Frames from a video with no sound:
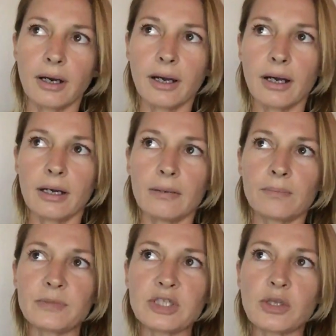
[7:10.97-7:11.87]

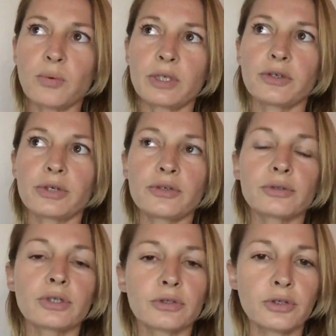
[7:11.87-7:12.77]
Um, so, when you're in
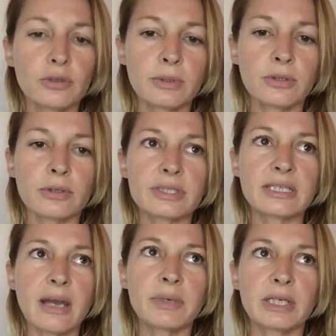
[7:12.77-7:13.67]
your little cubicle
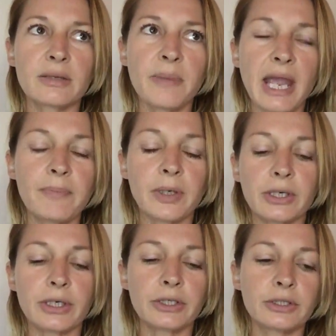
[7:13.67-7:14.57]
stamping the
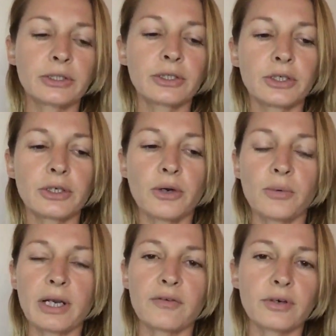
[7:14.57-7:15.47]
paper or
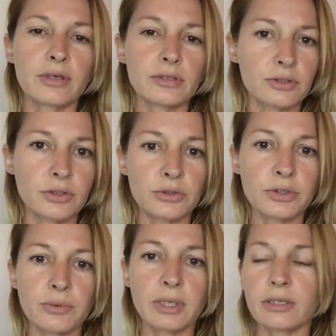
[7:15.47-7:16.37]
whatever it is you're
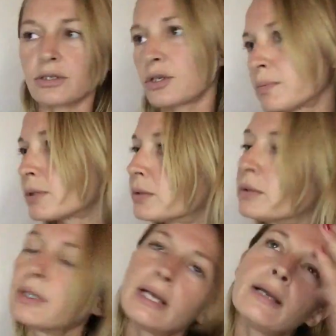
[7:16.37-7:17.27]
doing in the
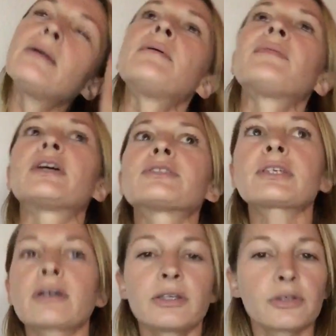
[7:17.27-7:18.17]
cubicle, they're
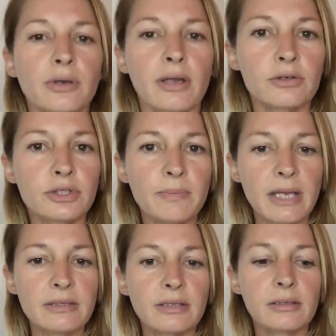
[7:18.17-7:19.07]
sucking your energy
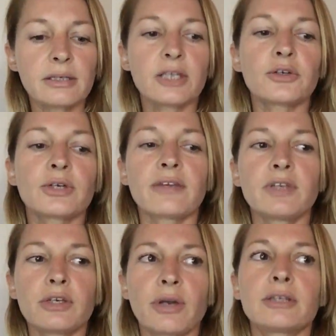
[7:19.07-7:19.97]
basically and you're
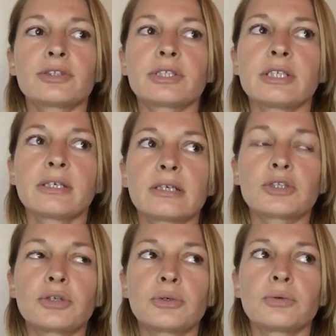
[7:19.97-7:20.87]
giving your energy
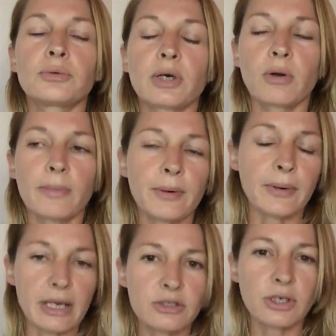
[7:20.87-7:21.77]
to a
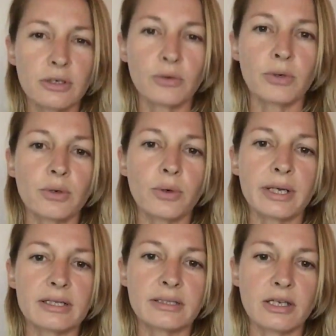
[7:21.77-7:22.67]
corporation or an
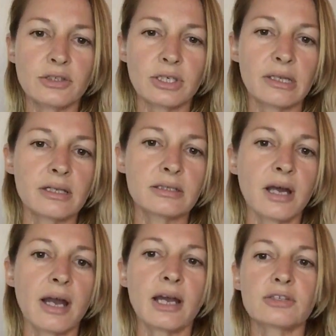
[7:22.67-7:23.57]
organization that is
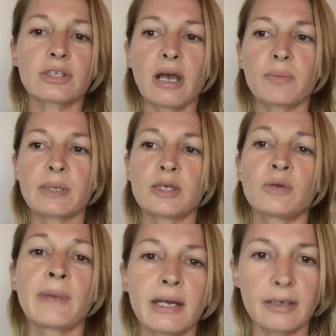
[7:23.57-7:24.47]
not actually helping
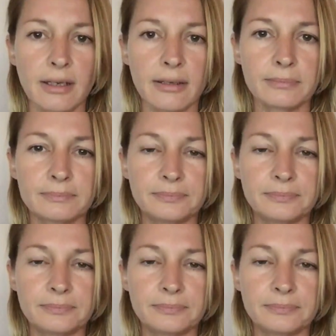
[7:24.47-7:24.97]
humanity